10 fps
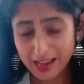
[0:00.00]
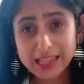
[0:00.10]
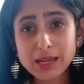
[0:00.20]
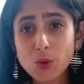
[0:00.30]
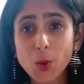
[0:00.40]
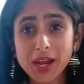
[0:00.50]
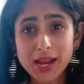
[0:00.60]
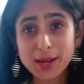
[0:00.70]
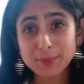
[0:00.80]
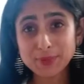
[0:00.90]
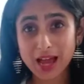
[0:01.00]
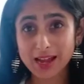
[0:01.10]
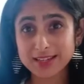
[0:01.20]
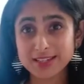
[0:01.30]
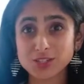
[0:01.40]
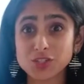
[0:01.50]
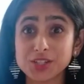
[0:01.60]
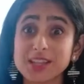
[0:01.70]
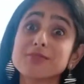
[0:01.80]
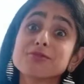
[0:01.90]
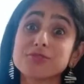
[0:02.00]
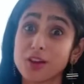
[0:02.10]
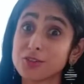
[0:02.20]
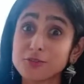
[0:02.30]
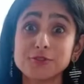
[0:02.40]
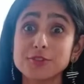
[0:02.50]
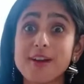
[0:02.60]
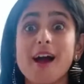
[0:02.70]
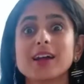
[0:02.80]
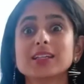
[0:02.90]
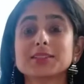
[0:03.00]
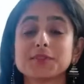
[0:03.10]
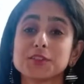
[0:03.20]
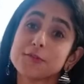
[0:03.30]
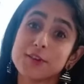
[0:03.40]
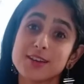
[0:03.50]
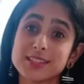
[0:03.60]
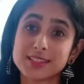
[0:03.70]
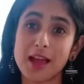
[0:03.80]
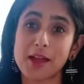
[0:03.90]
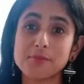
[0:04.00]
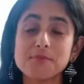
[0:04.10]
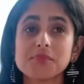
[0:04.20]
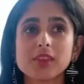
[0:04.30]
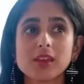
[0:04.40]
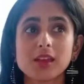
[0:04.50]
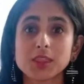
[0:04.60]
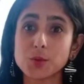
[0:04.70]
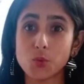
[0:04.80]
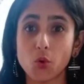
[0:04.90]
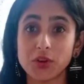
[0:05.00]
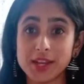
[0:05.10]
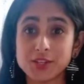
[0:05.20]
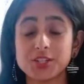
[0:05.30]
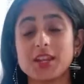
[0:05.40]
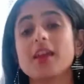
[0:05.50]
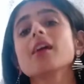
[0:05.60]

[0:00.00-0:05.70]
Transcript: When I applied it today in front of you guys for the first time in the morning today,